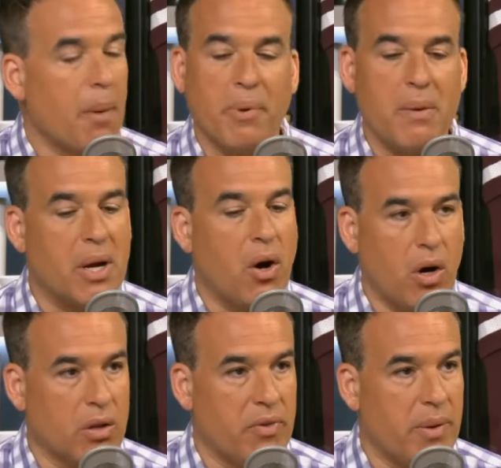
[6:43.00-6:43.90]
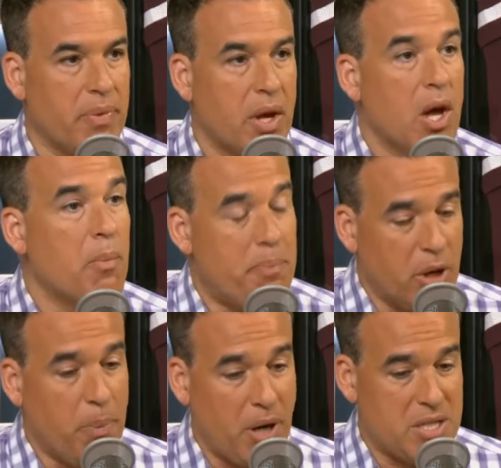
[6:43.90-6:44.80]
I'm blaming all of them.
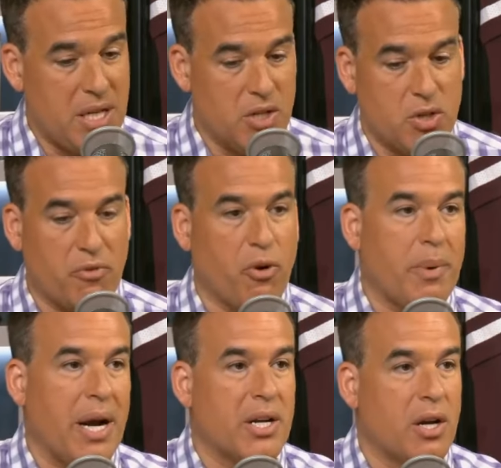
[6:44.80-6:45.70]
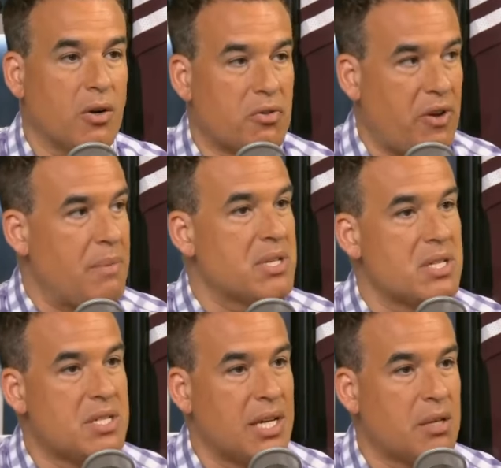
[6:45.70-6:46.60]
Bill Parcells, your former head coach, famously
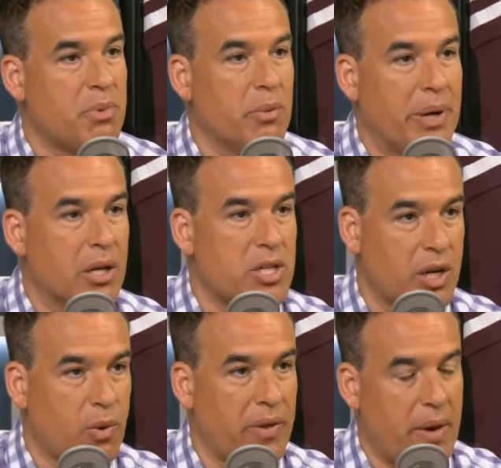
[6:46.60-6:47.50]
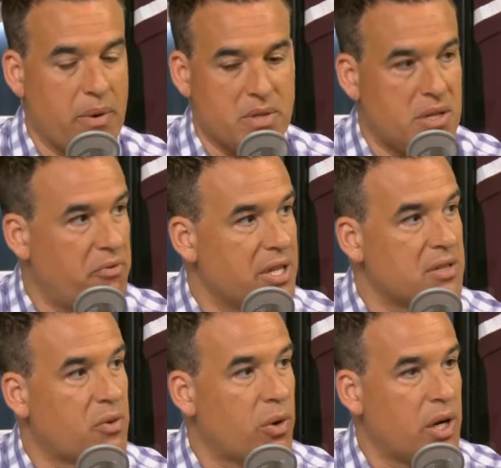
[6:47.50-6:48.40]
said to Bill Belichick one day when he was the
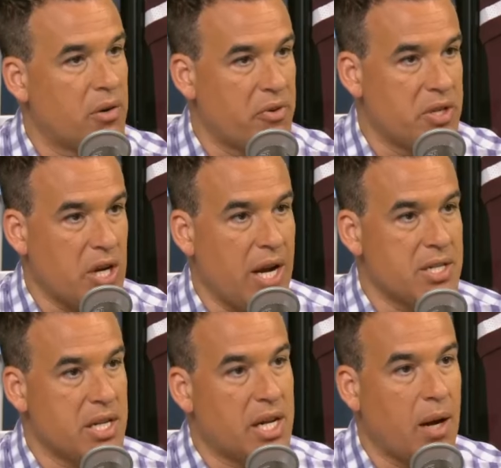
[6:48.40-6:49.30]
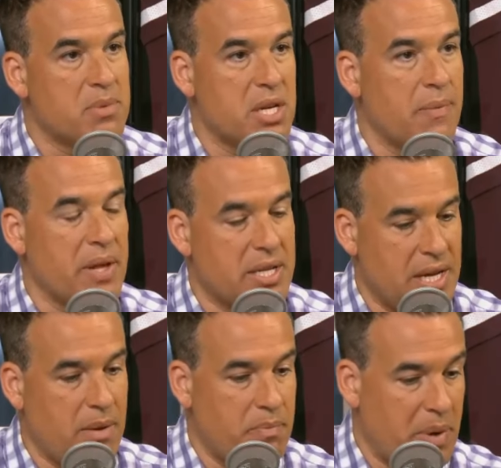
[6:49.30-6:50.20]
defensive coordinator for the Giants, and he comes in and
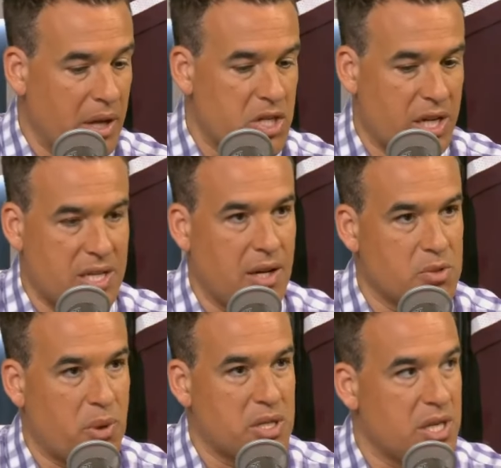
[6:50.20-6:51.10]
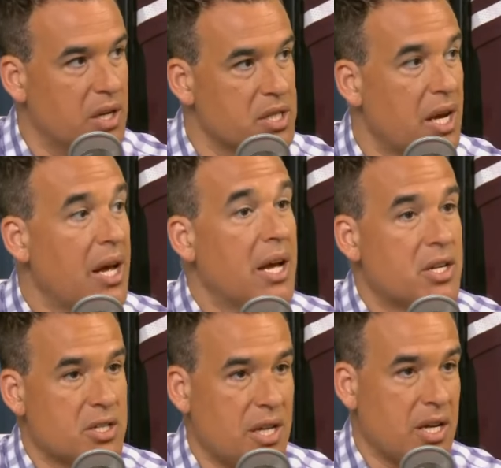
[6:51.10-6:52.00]
Belichick tells Parcells,
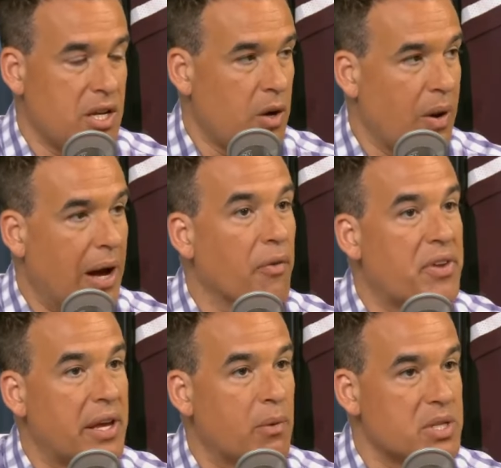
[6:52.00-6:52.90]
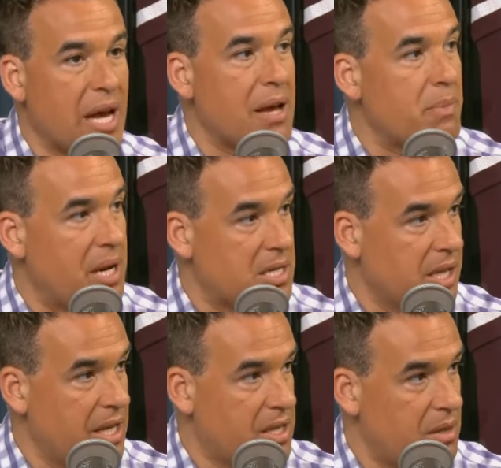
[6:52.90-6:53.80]
just to let you know, LT was 8 minutes
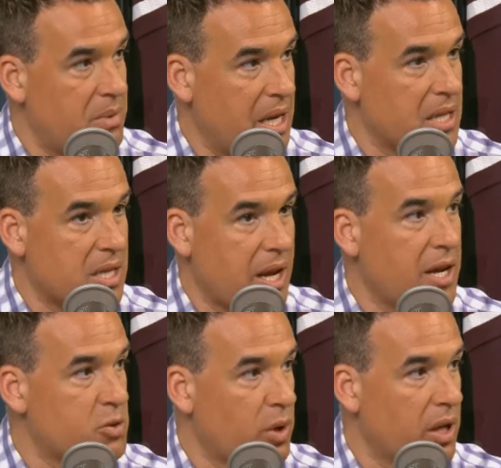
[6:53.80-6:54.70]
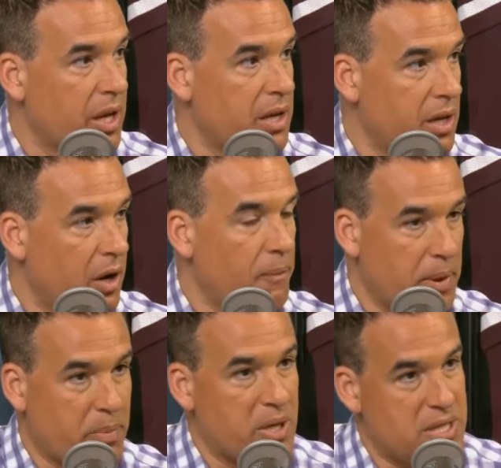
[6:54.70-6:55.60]
late to the meeting today. I just want to let you know.
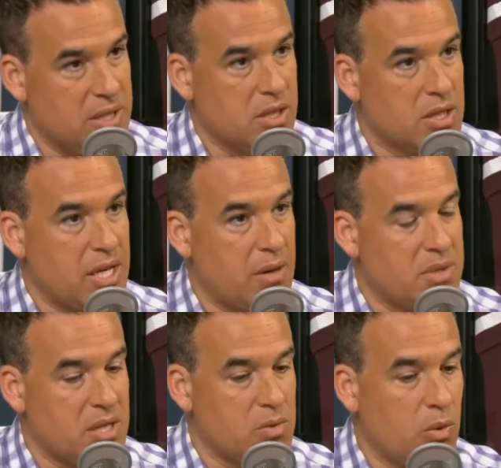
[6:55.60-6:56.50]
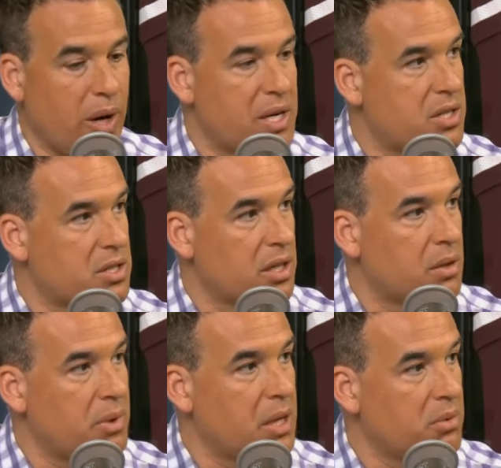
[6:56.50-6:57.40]
And Parcells looks at him and says, well, why did you start the
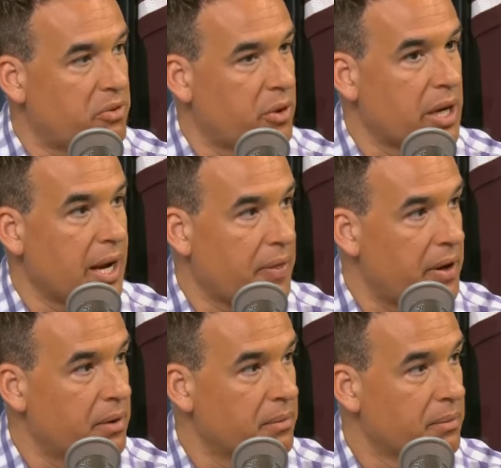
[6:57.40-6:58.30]
meeting before he got there?